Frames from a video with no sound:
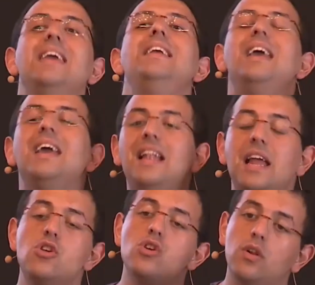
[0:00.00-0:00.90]
in a
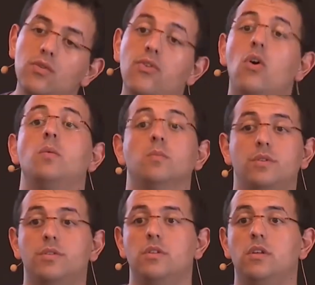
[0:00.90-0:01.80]
relational
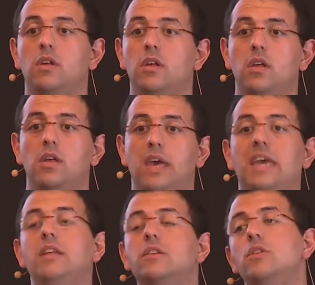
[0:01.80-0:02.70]
forms,
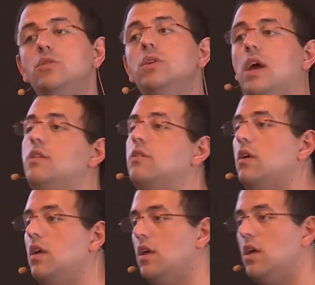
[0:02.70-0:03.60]
and it can do that.
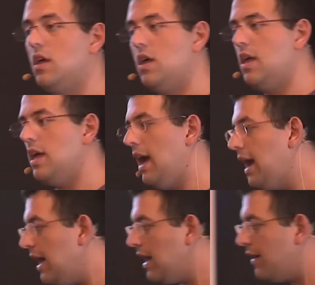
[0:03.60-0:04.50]

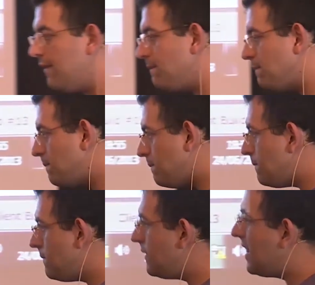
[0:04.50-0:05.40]
And
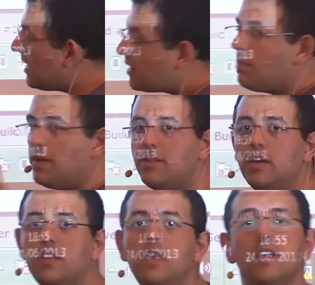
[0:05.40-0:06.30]
that's the
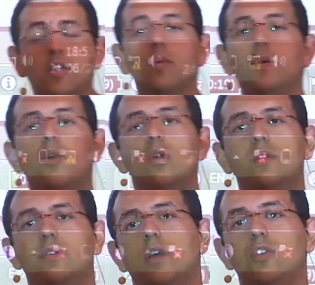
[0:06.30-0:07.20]
basic idea. That's why we call
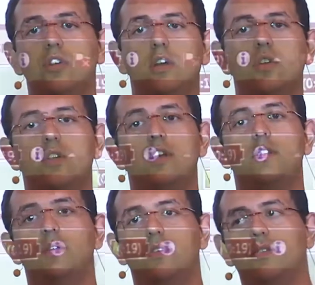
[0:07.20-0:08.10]
it a second generation
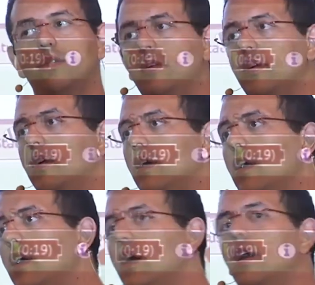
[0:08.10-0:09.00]
database.
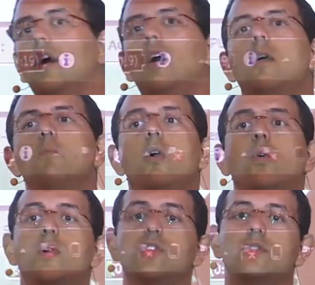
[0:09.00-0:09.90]
More
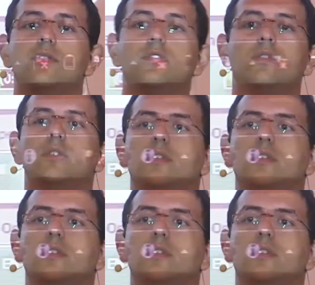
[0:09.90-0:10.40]
questions?